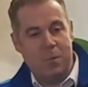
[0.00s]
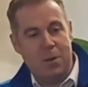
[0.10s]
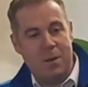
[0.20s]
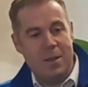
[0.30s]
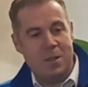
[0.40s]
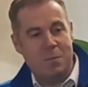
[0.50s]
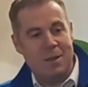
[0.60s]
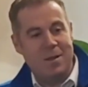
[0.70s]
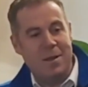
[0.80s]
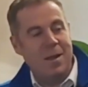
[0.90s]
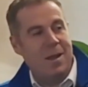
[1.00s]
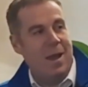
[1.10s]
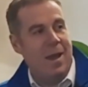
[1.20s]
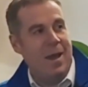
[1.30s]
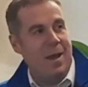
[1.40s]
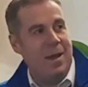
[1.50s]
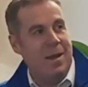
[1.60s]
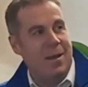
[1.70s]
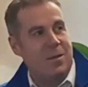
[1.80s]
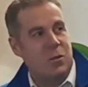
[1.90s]
talked about it's been
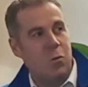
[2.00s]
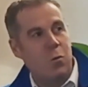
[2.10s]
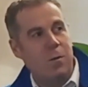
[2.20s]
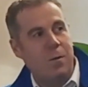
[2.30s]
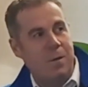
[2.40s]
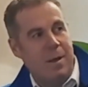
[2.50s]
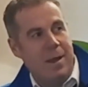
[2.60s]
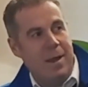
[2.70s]
stored